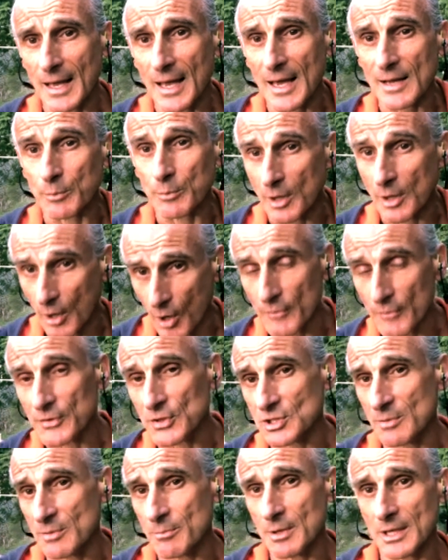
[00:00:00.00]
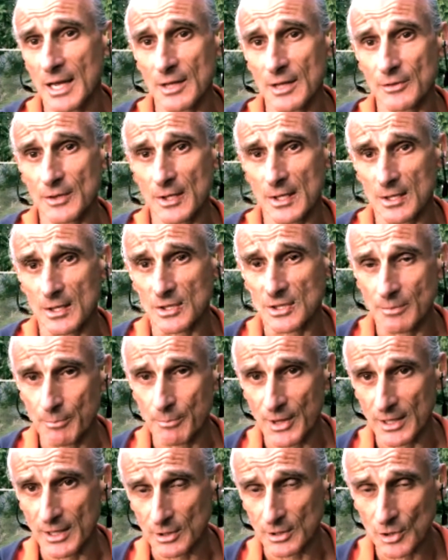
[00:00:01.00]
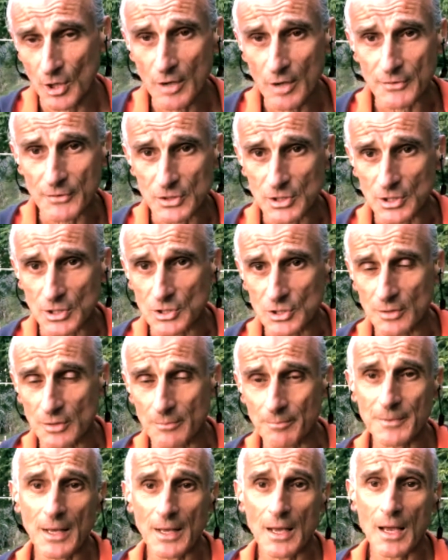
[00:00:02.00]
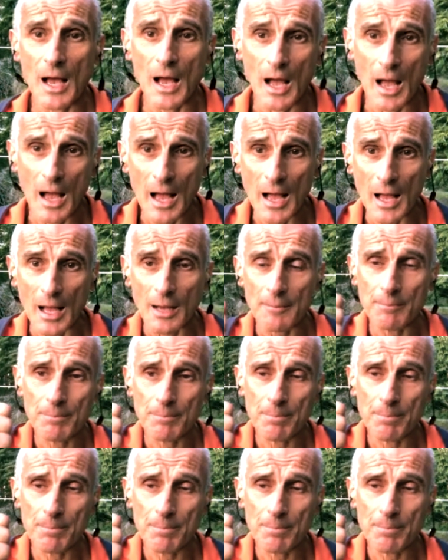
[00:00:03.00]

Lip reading: and will overstimulate the sympathetic nervous system are: